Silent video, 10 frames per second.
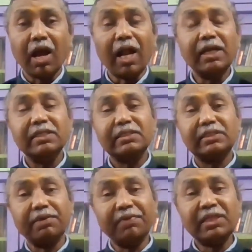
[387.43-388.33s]
And
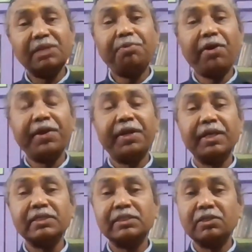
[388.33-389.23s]
seventh point
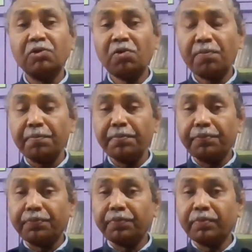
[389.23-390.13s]
is,
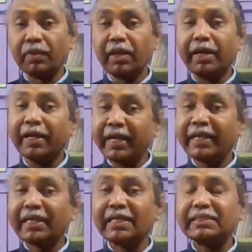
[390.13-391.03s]

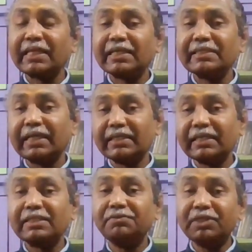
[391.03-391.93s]
retain certain
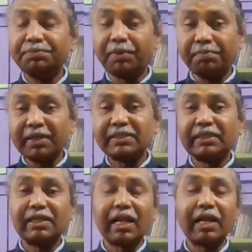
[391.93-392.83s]
sectors with public
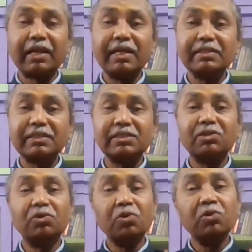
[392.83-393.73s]
sector organizations.
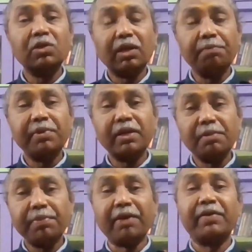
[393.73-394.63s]
Don't
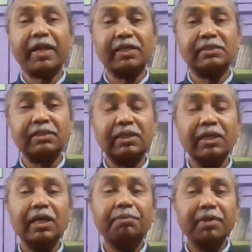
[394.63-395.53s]
completely privatize,
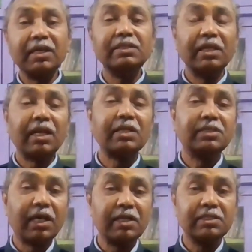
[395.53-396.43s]
because there are
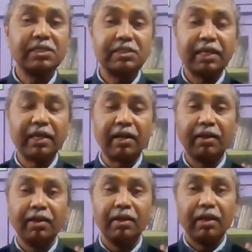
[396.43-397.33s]
challenges here.
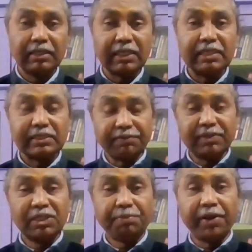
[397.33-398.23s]
That is
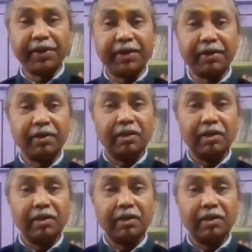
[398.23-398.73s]
seventh point.